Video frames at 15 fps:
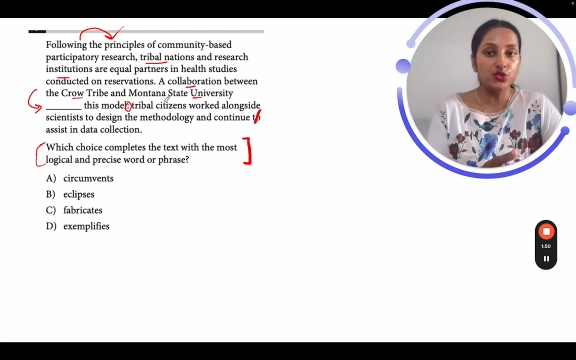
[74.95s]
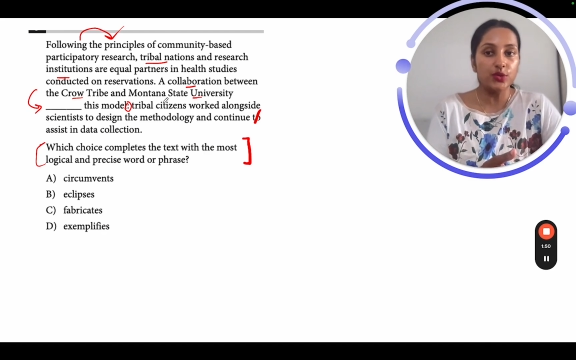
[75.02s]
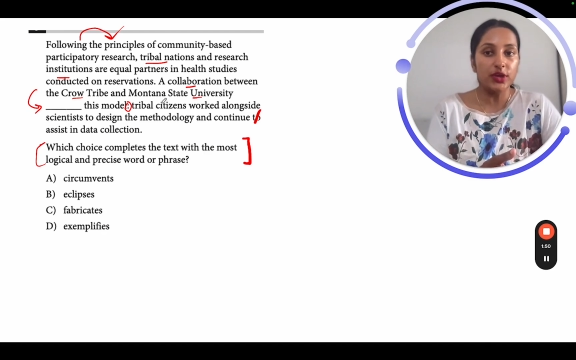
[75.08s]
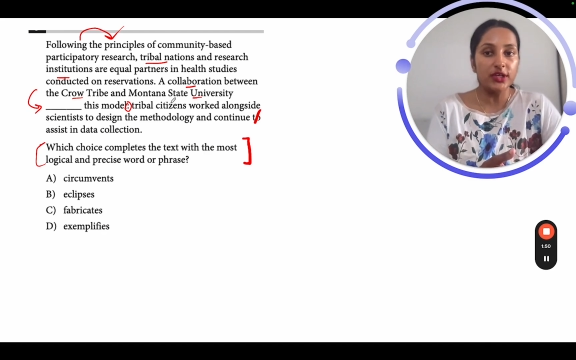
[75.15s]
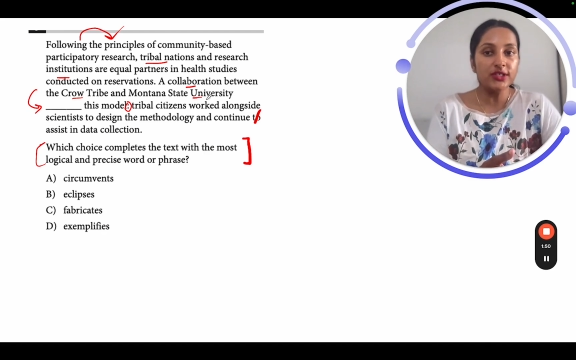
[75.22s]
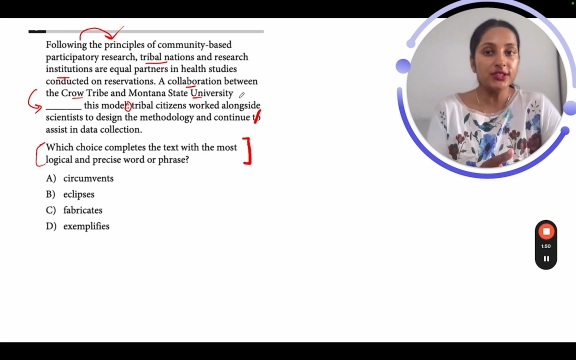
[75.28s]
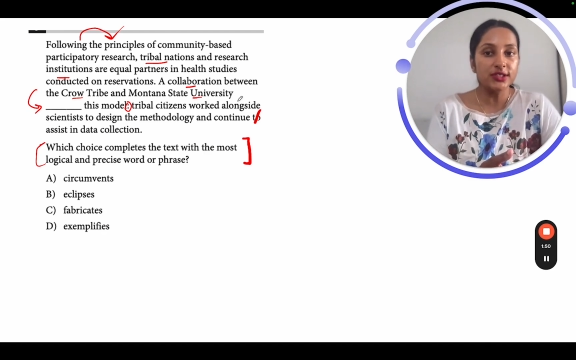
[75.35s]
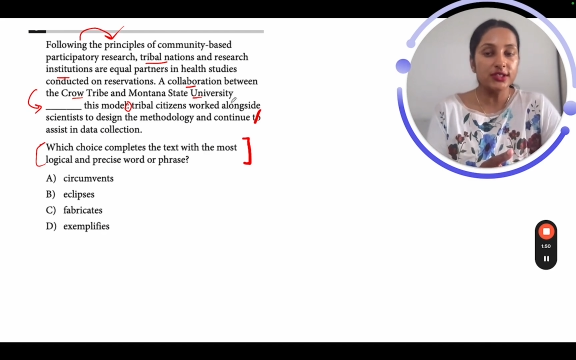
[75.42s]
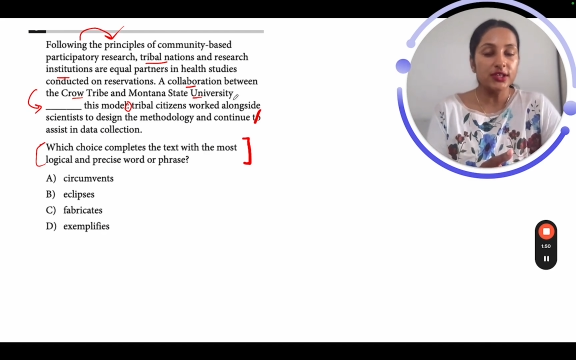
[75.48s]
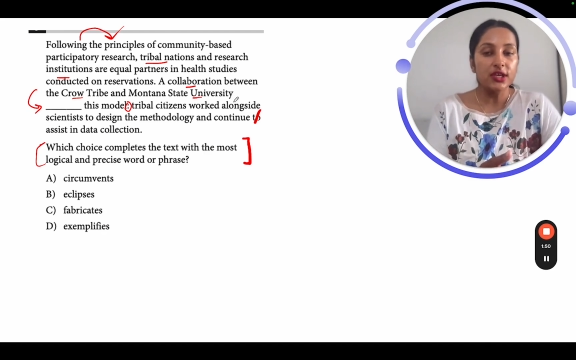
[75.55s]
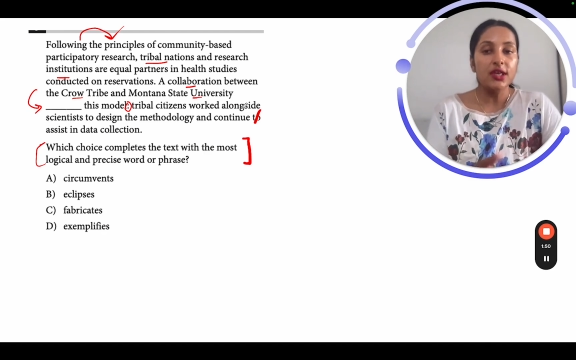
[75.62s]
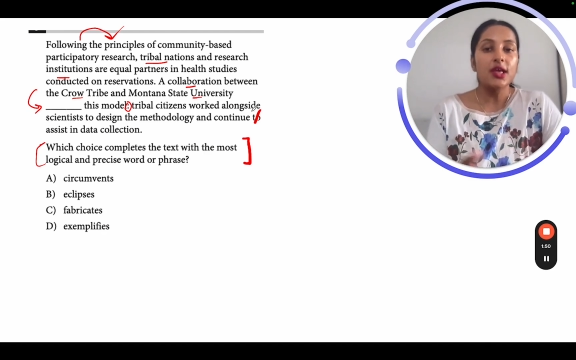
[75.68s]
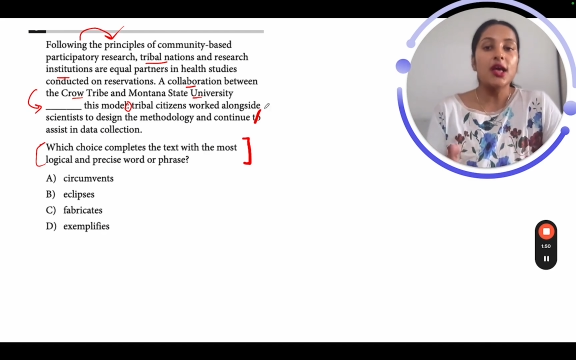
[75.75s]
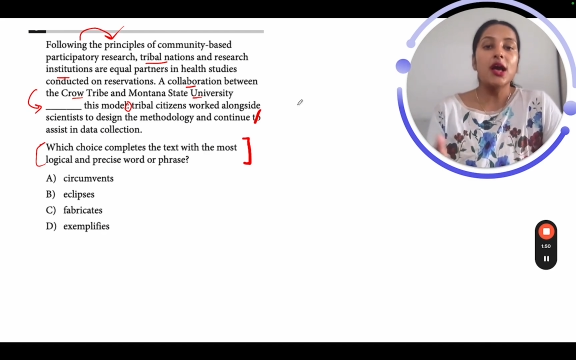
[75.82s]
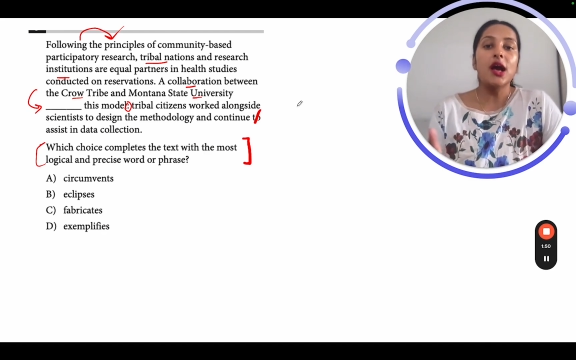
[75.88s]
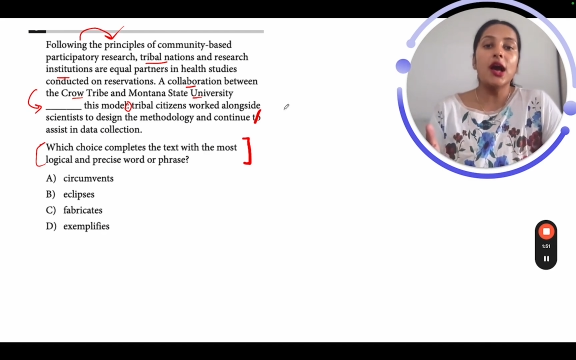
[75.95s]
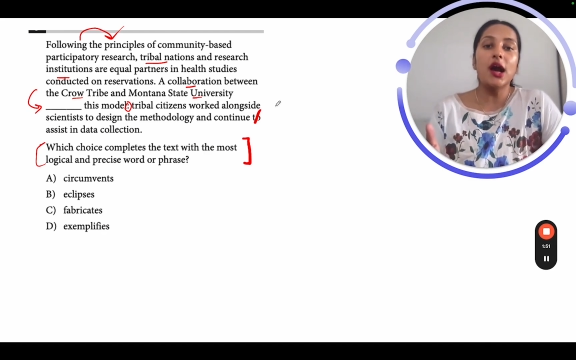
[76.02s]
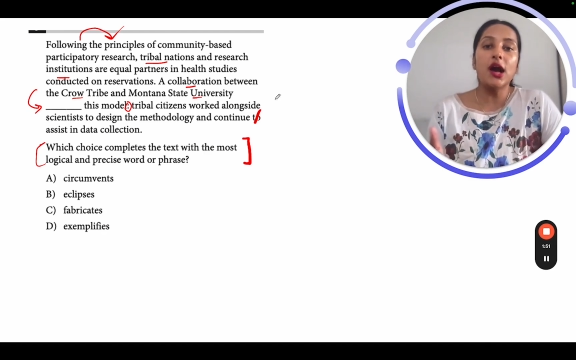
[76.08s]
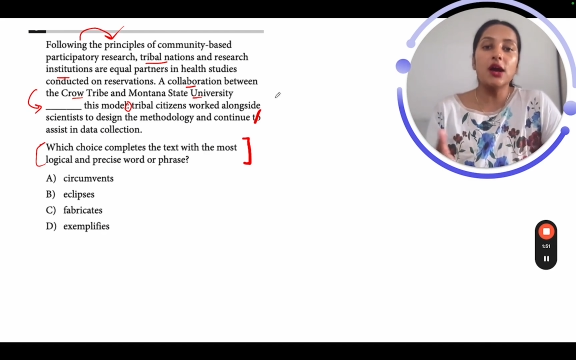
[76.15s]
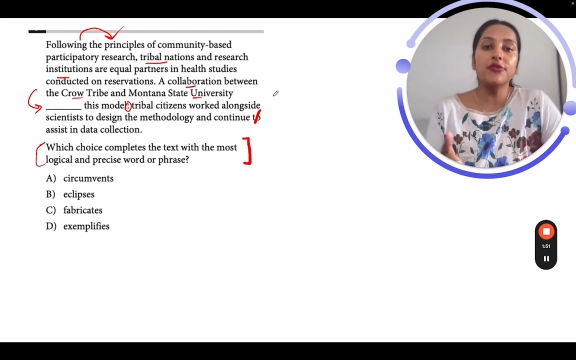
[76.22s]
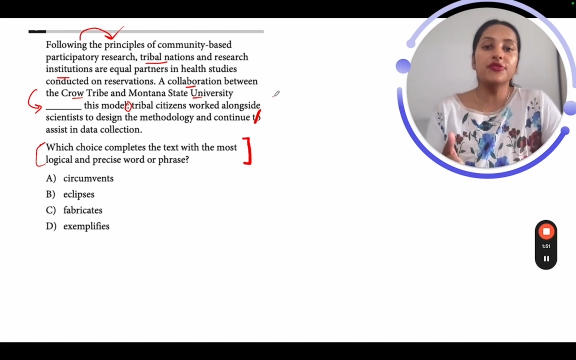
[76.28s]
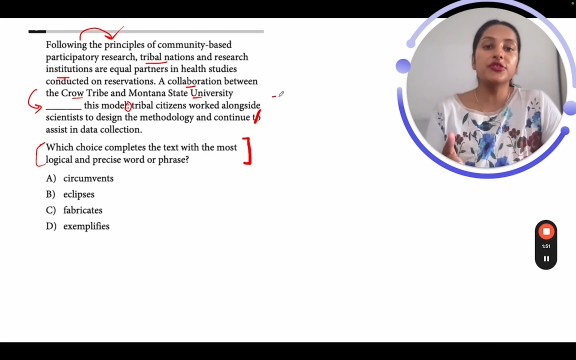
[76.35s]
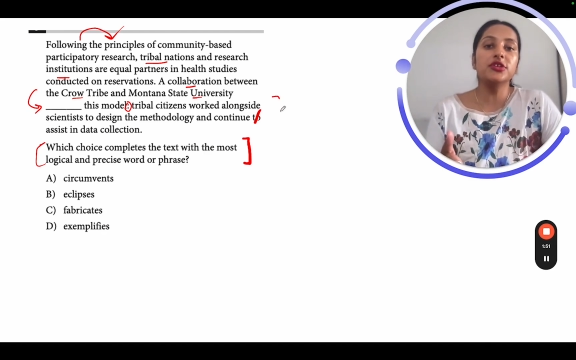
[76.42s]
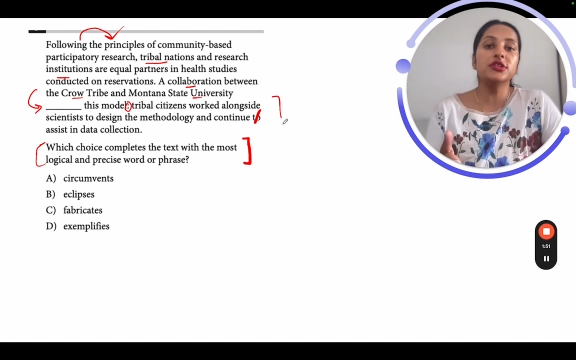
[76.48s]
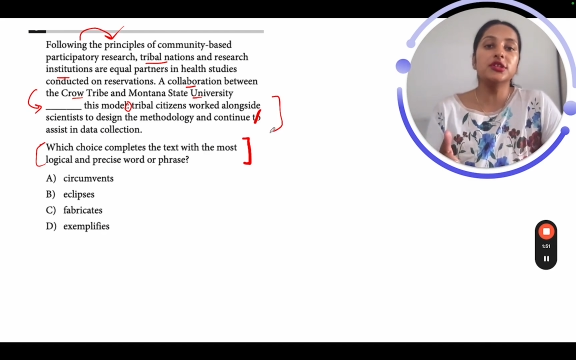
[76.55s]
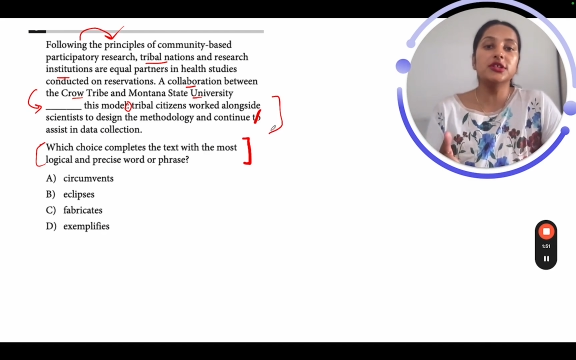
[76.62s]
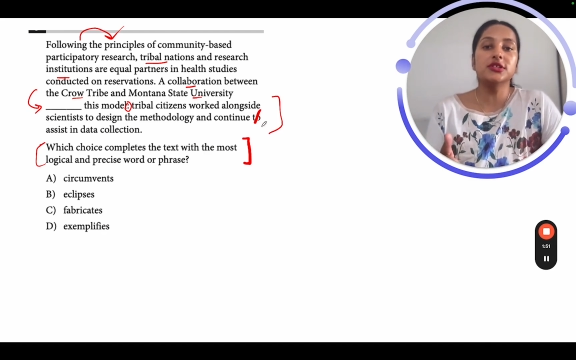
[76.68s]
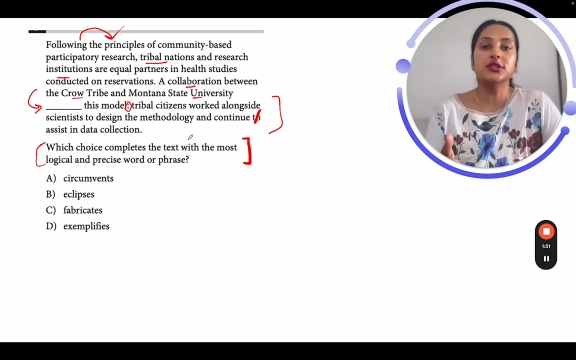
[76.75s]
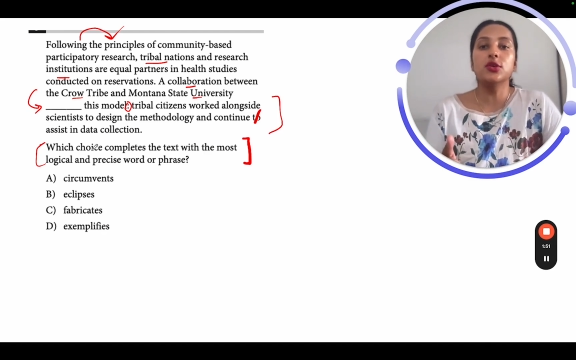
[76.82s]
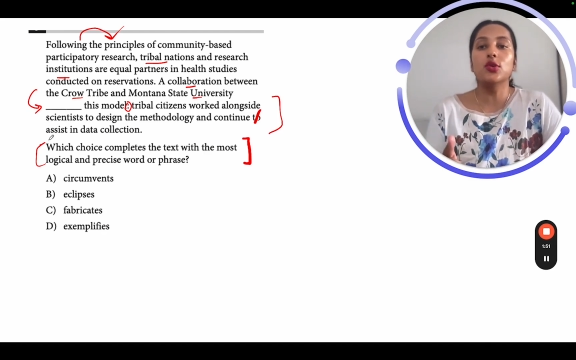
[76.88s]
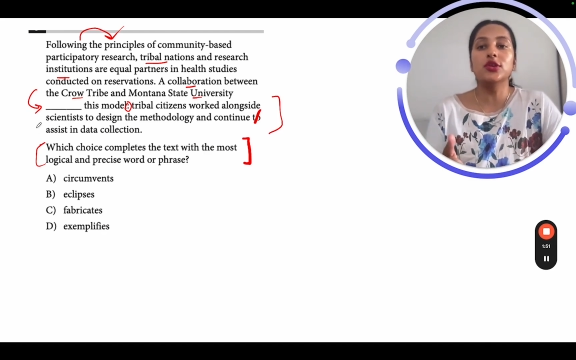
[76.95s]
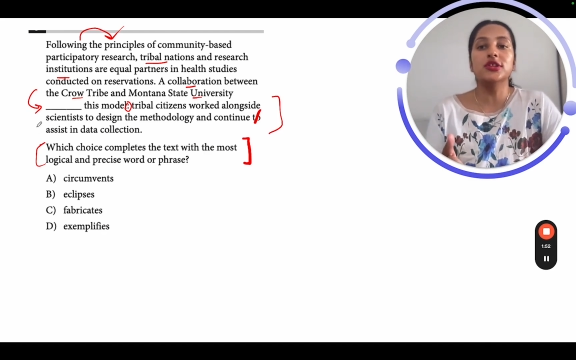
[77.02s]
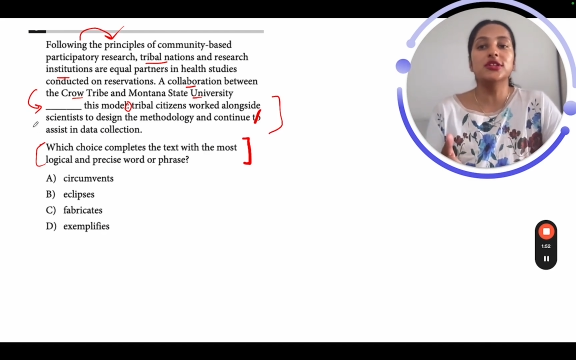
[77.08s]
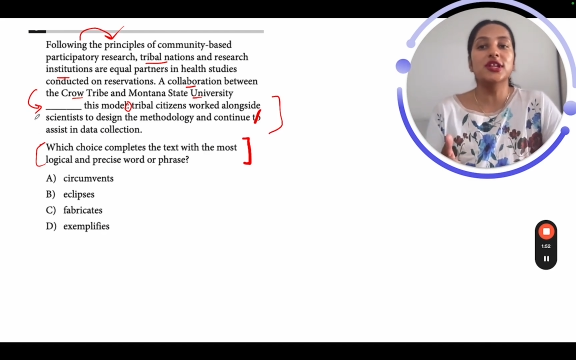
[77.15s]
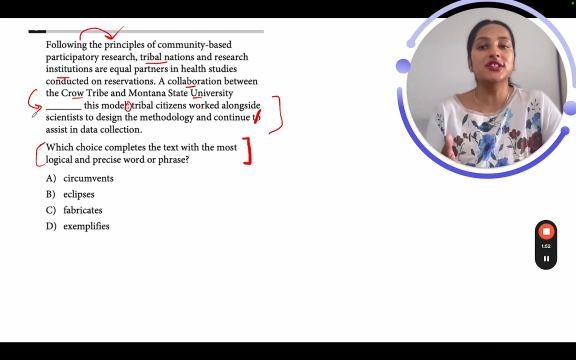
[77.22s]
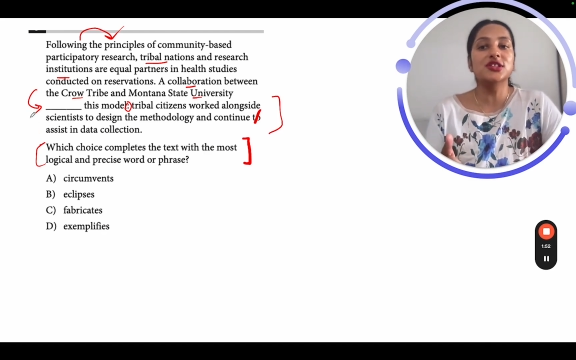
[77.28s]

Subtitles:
to us after this colon.